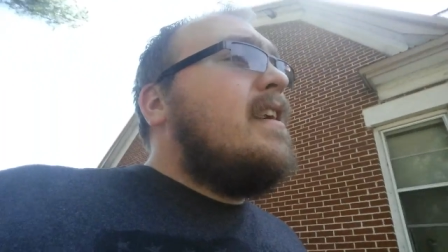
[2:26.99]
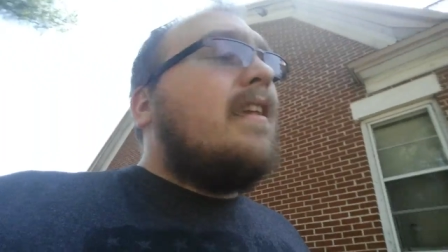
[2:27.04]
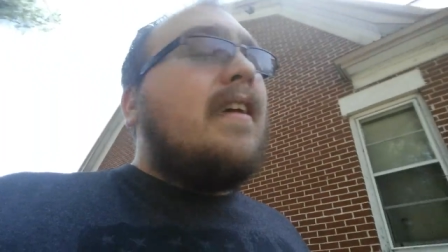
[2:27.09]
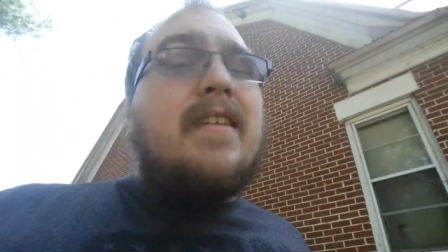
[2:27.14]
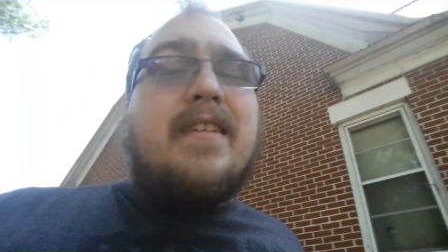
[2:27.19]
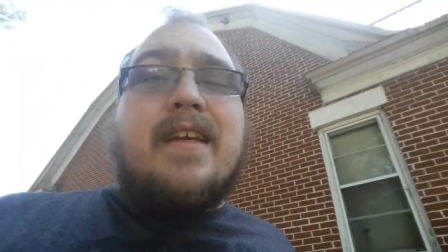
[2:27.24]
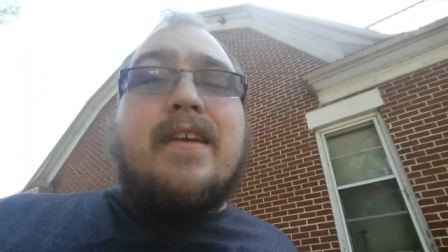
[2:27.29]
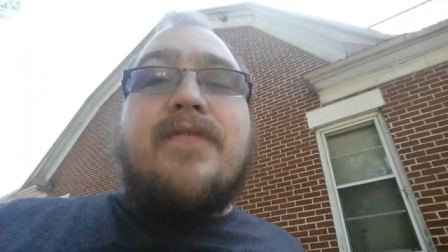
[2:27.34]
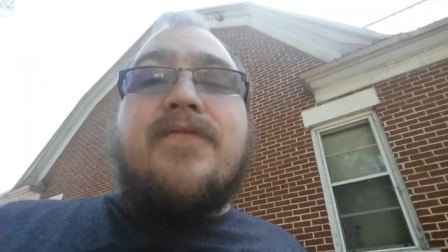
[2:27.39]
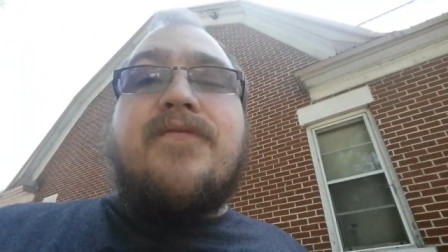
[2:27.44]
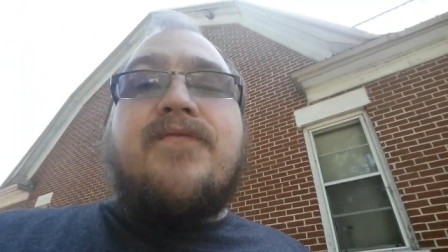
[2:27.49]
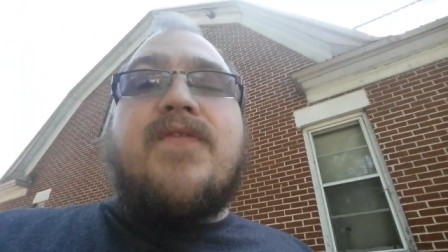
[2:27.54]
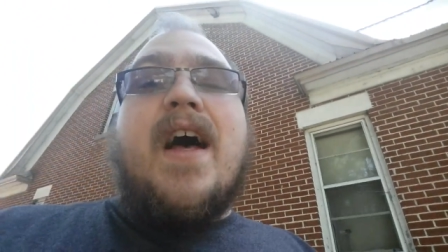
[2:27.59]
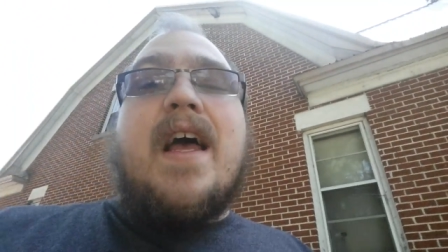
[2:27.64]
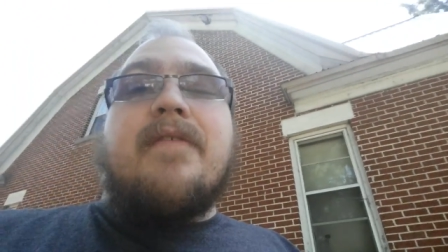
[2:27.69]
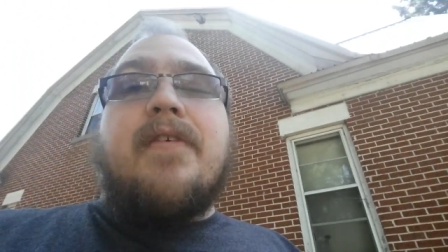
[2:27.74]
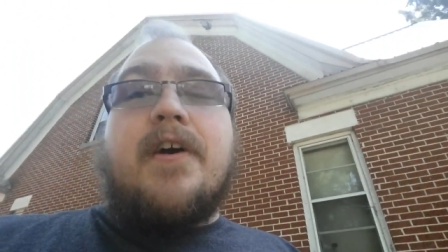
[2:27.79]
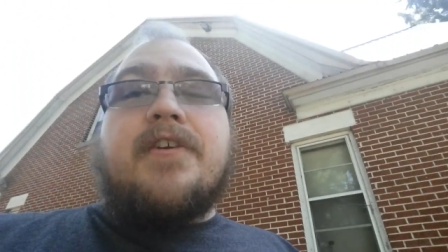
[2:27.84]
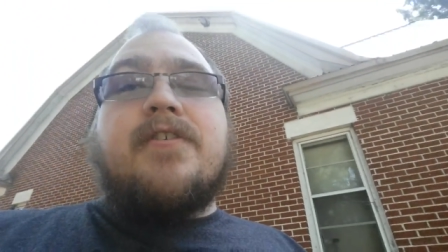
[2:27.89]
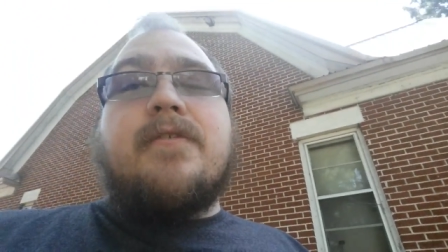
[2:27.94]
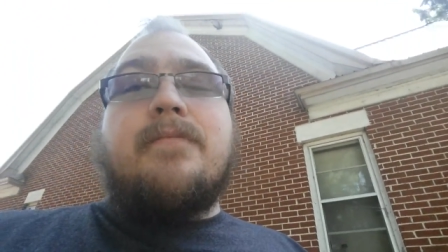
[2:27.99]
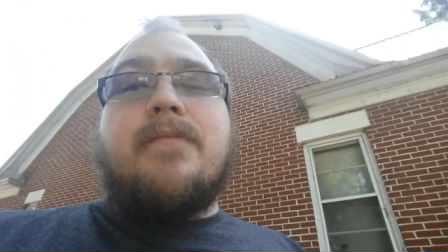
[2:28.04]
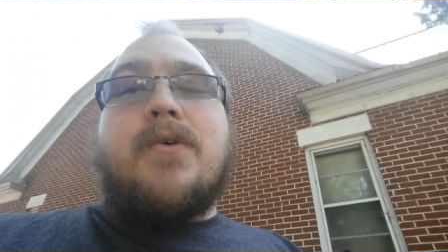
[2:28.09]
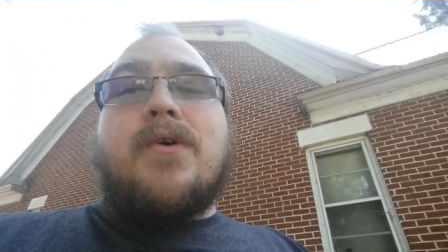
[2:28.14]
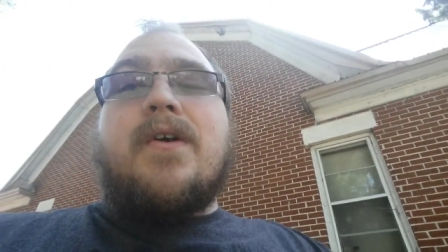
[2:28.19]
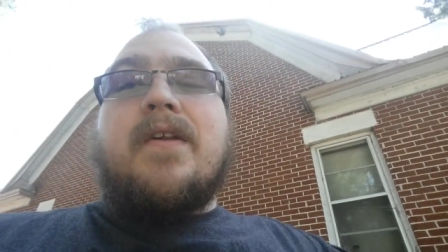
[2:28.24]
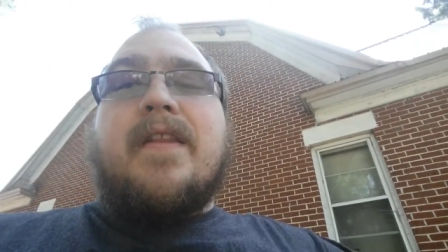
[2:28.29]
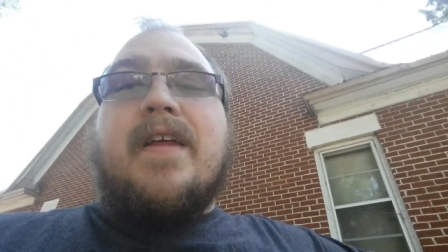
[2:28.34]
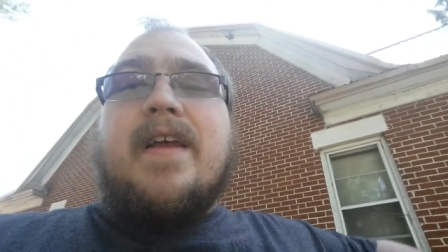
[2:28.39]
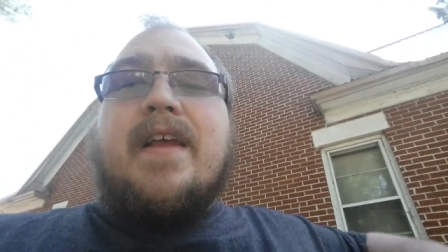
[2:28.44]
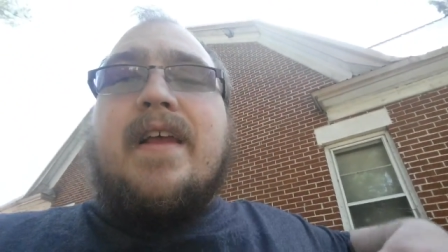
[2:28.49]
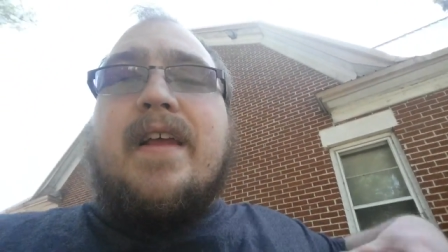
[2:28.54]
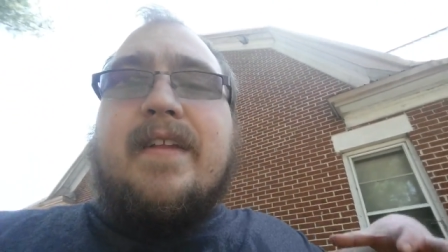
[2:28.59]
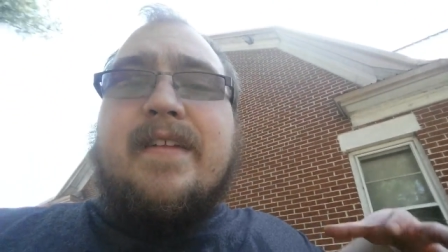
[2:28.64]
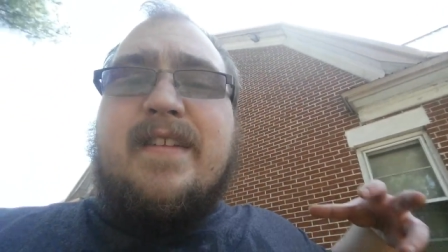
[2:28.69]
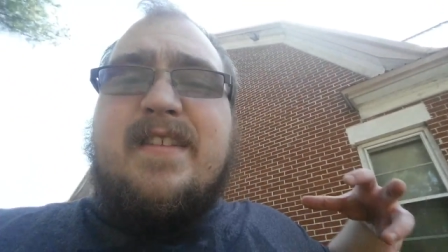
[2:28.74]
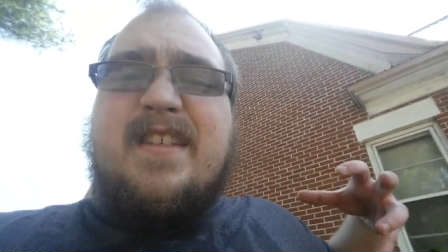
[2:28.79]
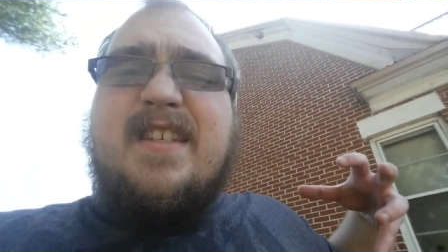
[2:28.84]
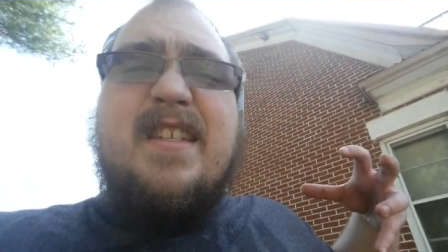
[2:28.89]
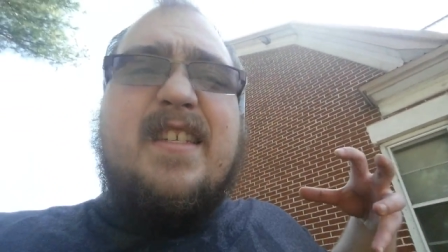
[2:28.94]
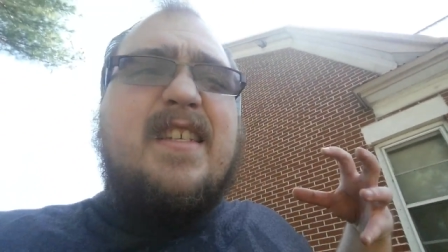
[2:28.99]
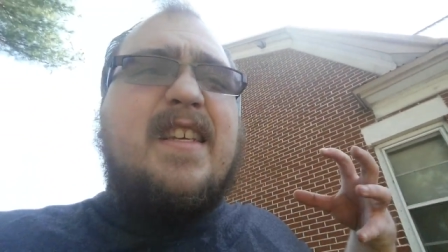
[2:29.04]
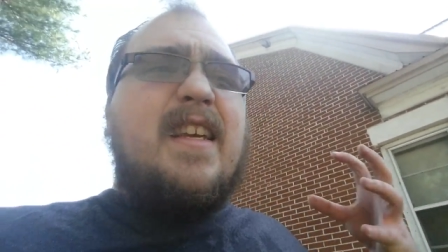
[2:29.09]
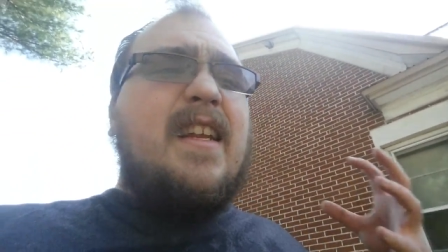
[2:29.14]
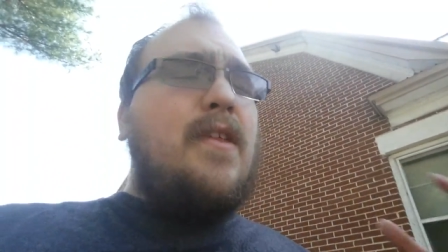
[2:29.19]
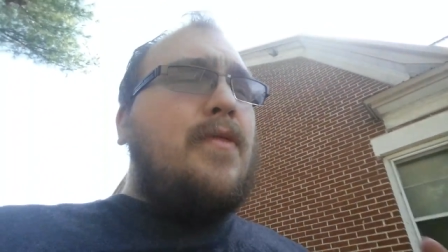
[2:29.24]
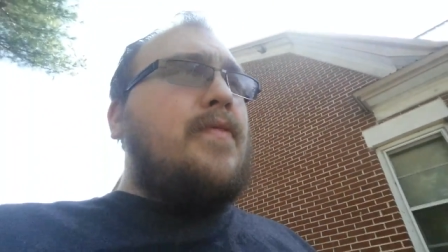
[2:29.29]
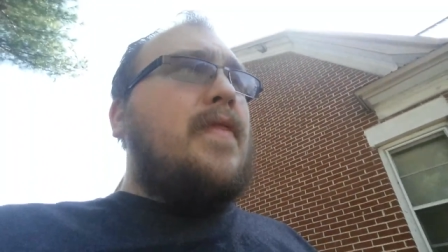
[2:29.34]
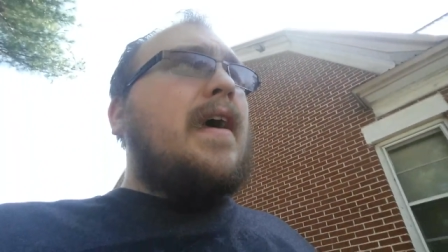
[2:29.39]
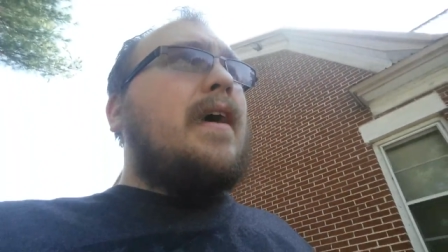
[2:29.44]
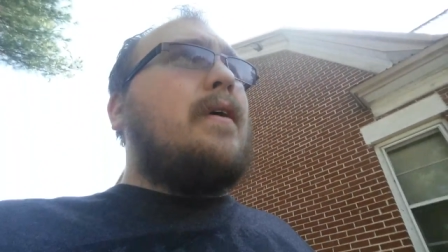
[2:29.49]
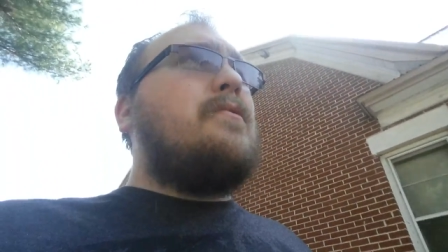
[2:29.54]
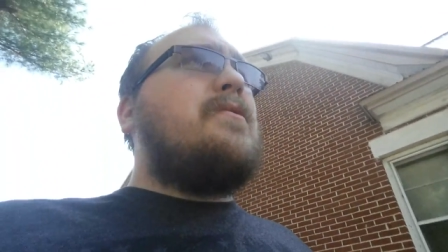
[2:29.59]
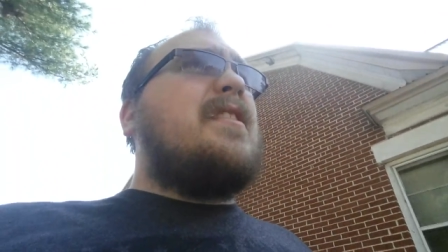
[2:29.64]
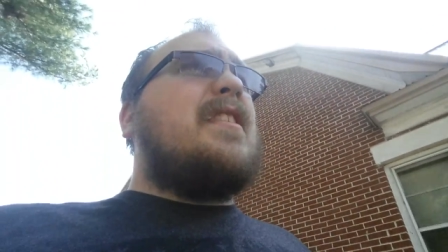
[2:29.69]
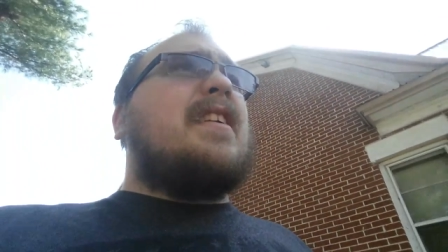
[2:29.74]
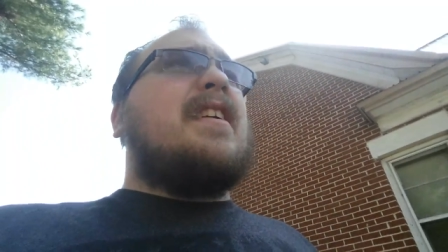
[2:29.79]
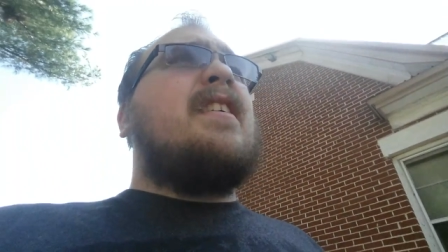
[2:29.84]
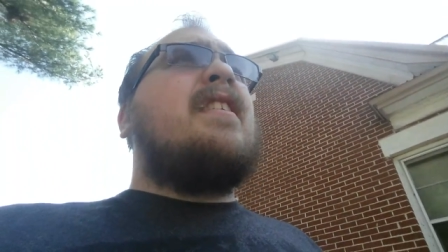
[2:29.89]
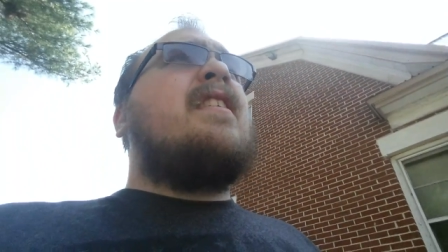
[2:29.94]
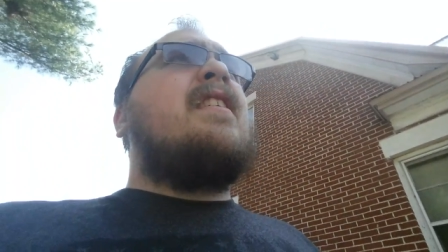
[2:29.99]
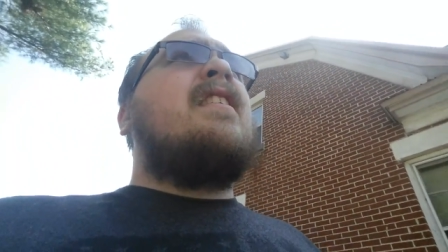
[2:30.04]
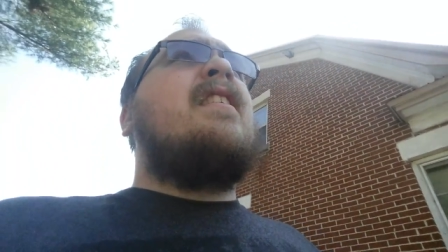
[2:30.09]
Let's get 500 more. Like, let's just get 1,000.